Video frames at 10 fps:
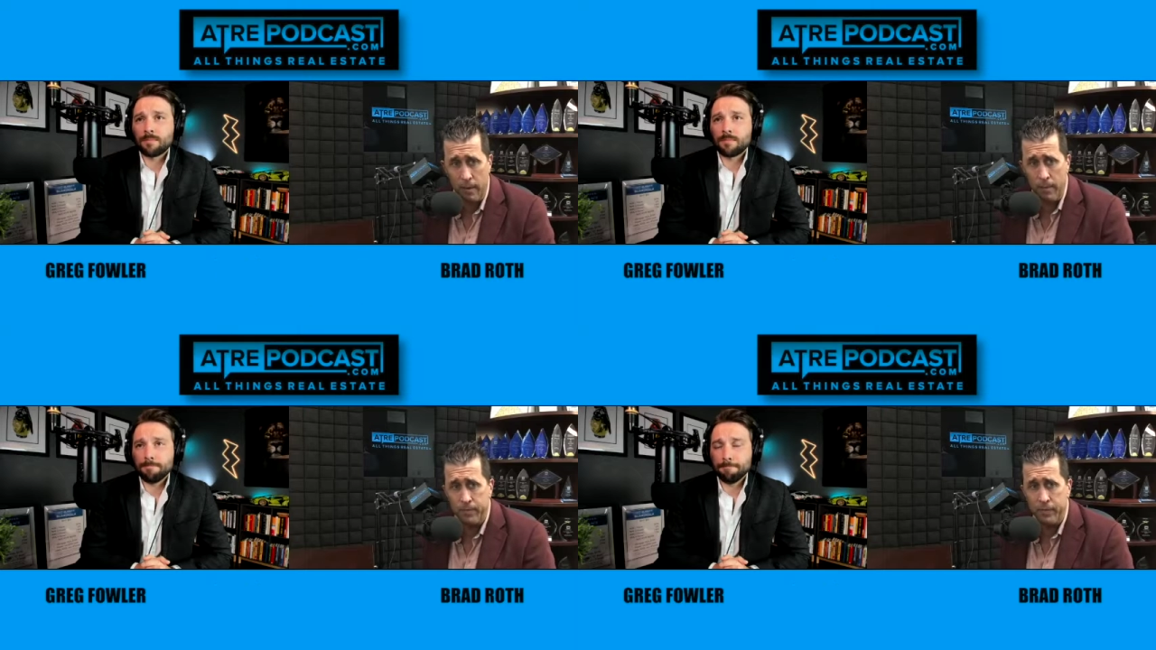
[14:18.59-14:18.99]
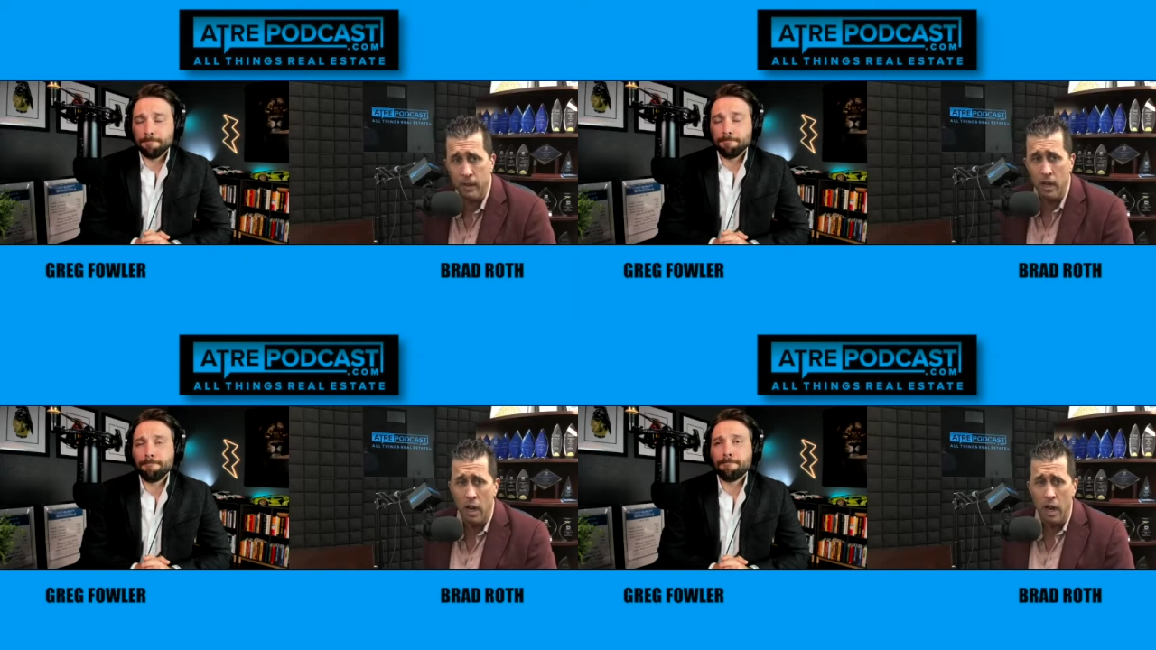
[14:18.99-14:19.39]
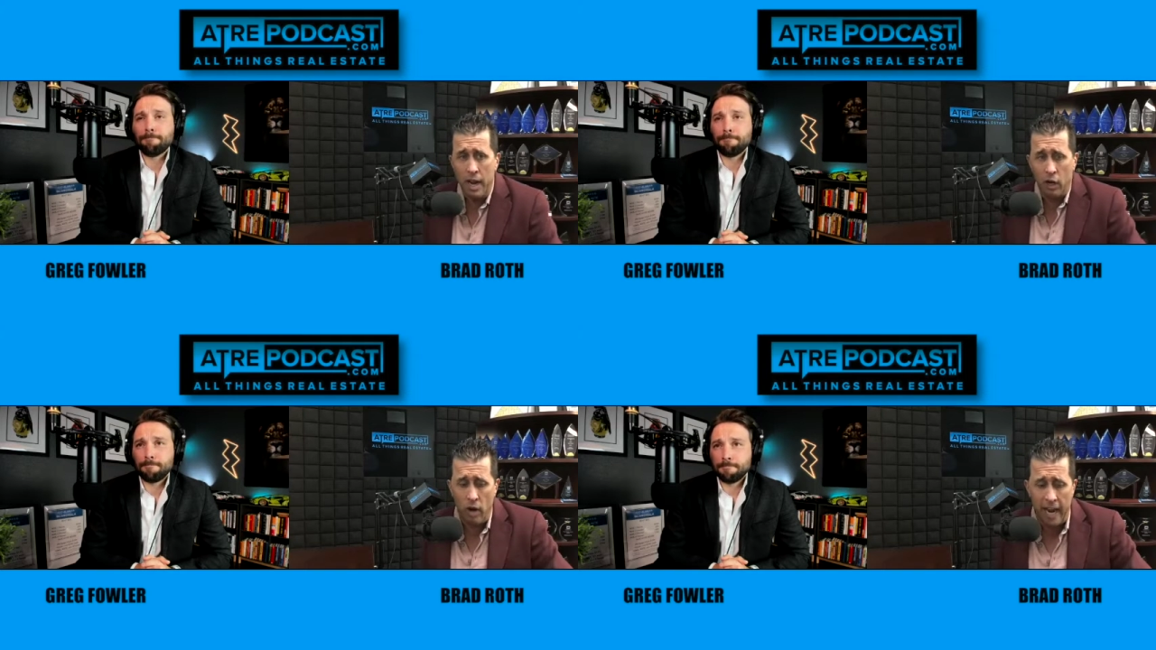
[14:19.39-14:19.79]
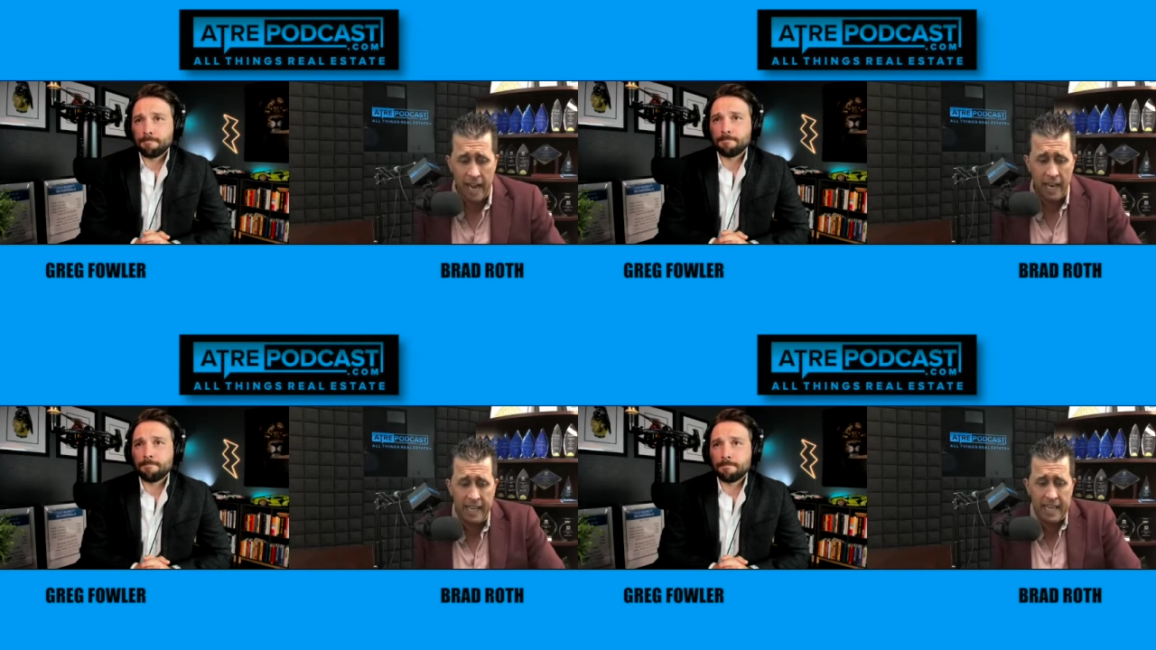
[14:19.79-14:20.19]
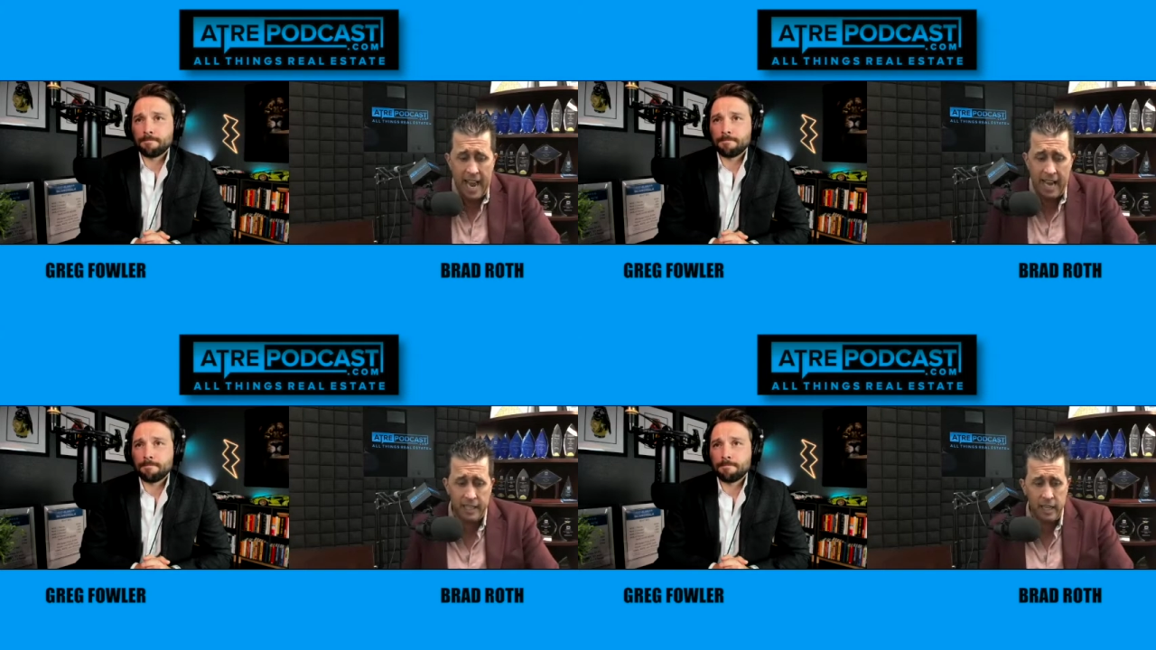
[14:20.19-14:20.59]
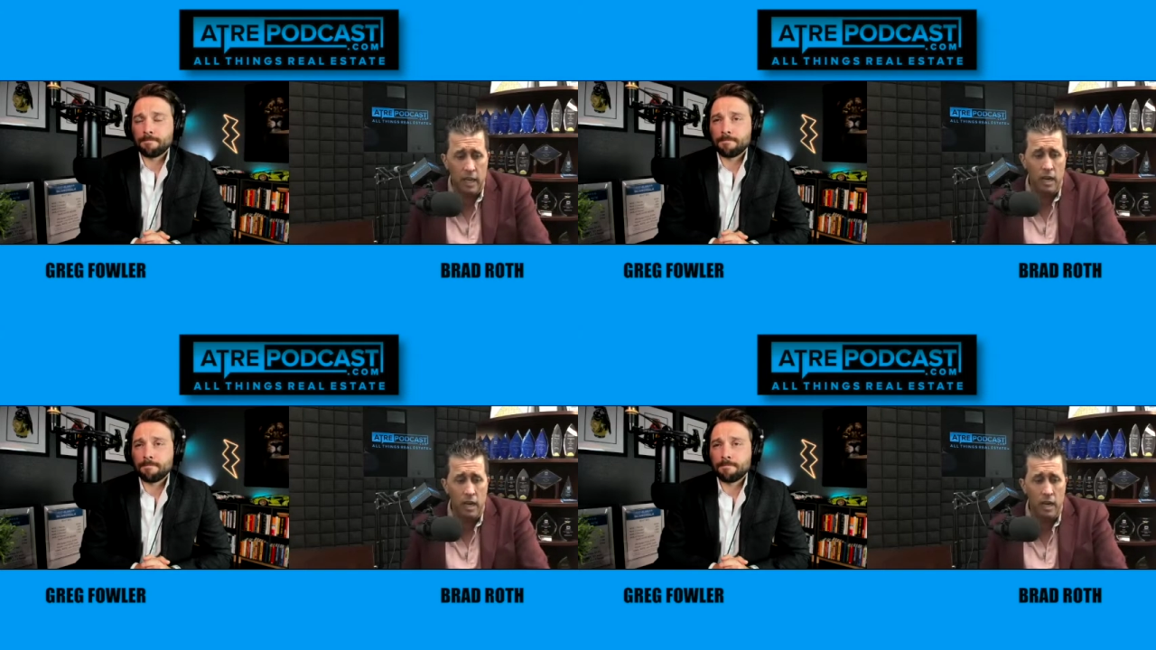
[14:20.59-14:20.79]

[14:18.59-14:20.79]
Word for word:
Speaker 1: Mm-hmm. Now, Greg, I like to ask